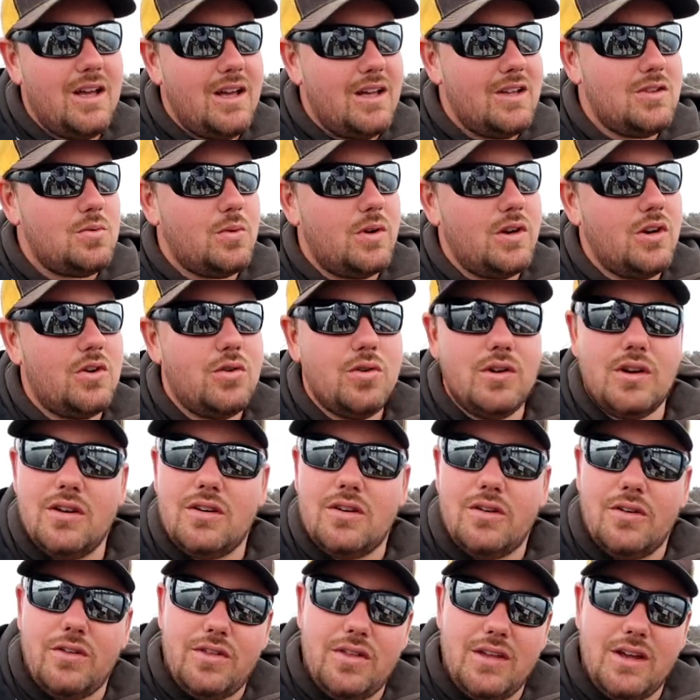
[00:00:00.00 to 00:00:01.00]
It's one
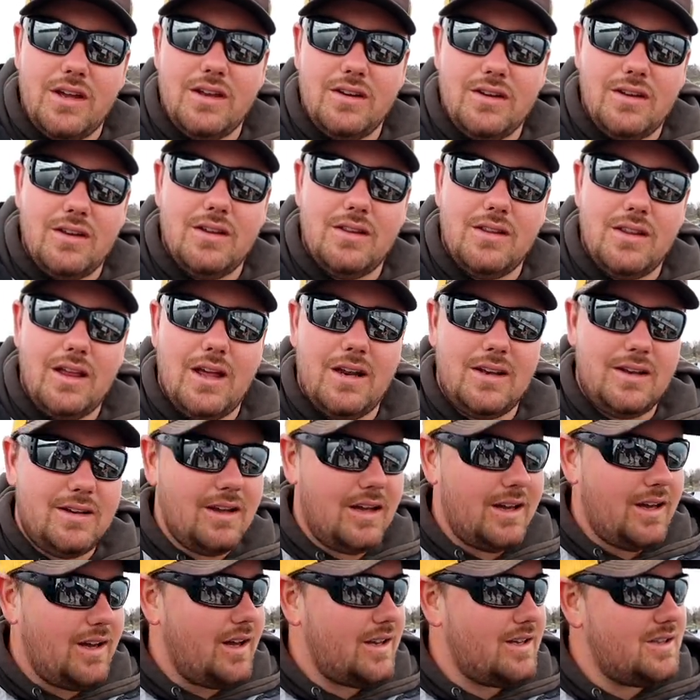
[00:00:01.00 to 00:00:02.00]
critical thing that
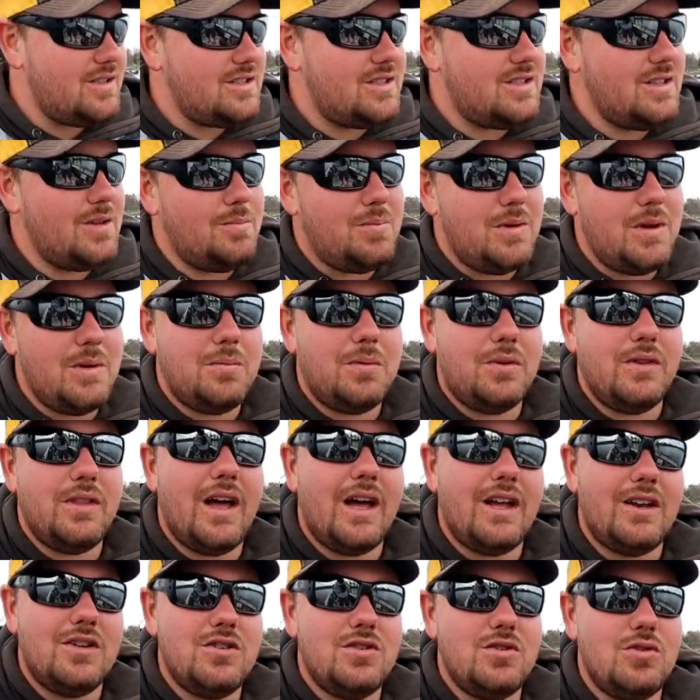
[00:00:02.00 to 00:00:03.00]
I see people
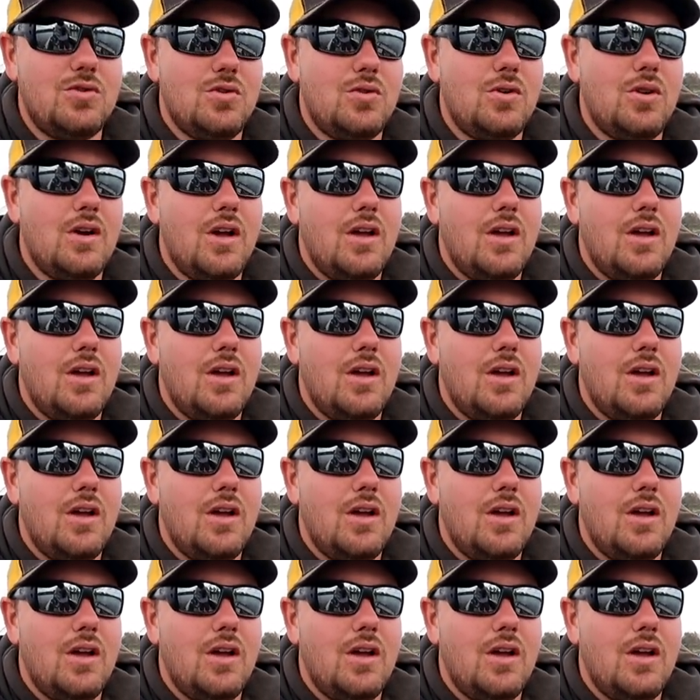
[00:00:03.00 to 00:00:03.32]
not do.